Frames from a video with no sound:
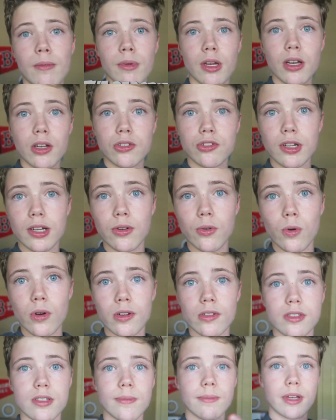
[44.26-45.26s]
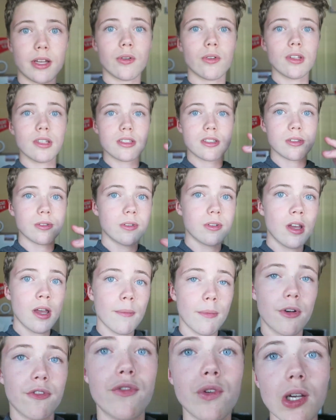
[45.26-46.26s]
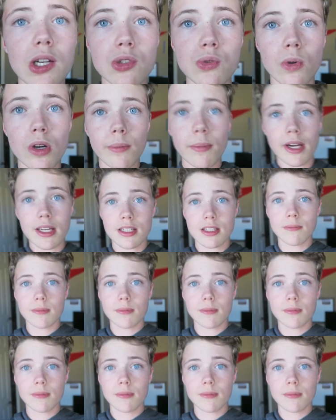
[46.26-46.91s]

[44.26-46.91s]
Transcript: I'm gonna try to order some like really soon, but if you guys want to buy